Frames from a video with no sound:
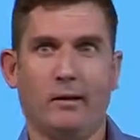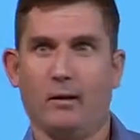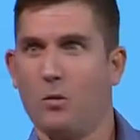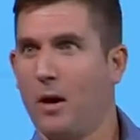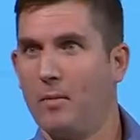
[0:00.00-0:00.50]

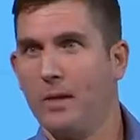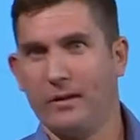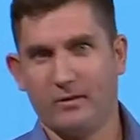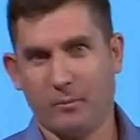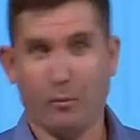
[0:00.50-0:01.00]
the way me
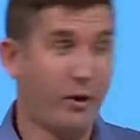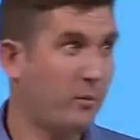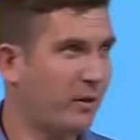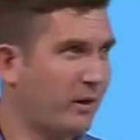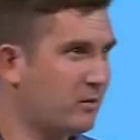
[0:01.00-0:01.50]
as a Brit
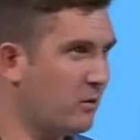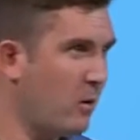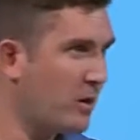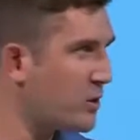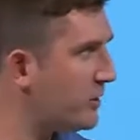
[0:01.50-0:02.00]
would ask a
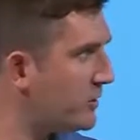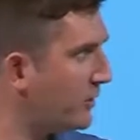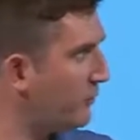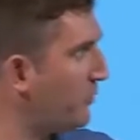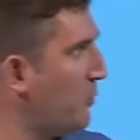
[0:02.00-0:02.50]
question is
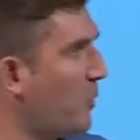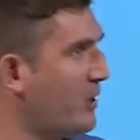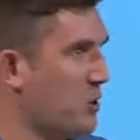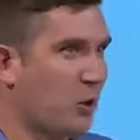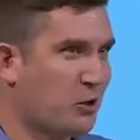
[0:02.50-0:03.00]
different than the way
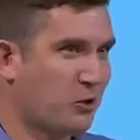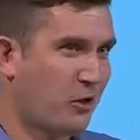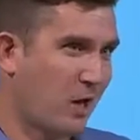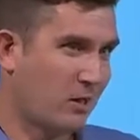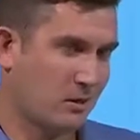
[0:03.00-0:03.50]
Josh is going
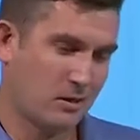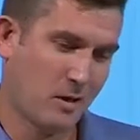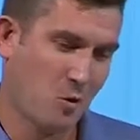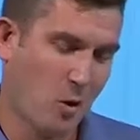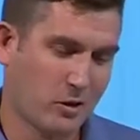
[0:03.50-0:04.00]
to ask the
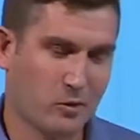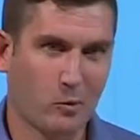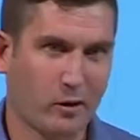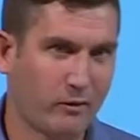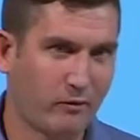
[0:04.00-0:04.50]
same question.
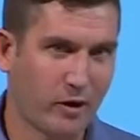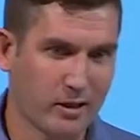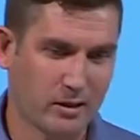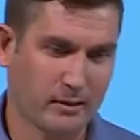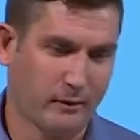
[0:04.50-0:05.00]
We're going to
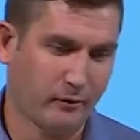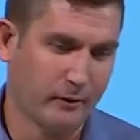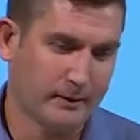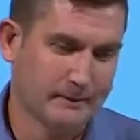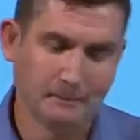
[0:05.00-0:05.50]
phrase it differently.